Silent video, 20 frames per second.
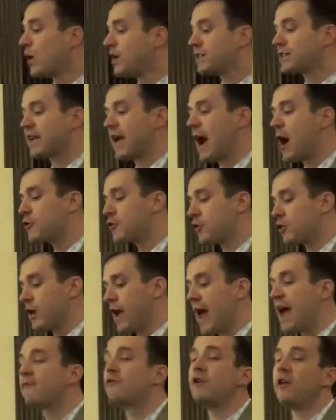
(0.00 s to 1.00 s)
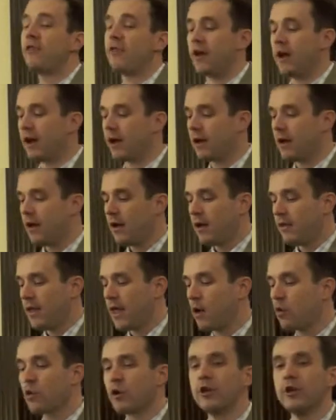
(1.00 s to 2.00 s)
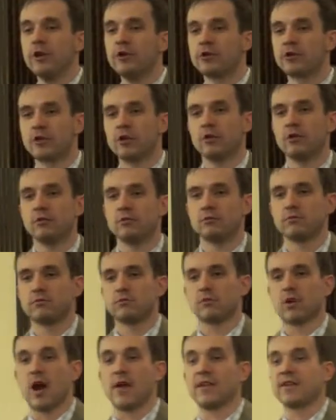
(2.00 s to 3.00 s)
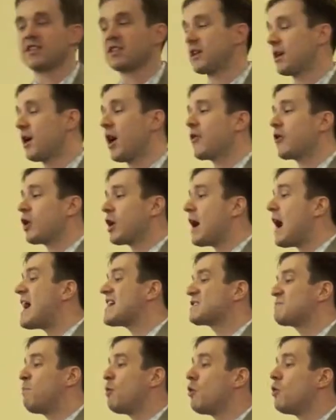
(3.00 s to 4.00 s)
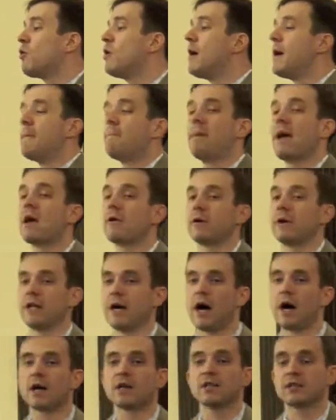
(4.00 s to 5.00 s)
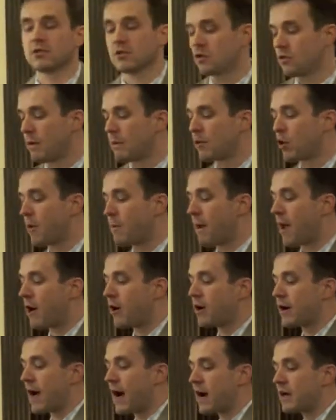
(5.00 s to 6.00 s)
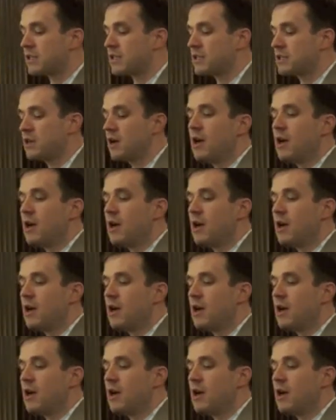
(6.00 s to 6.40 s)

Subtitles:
runs counter to everything that we're used to. Right? This is another gospel paradox. Remember, a paradox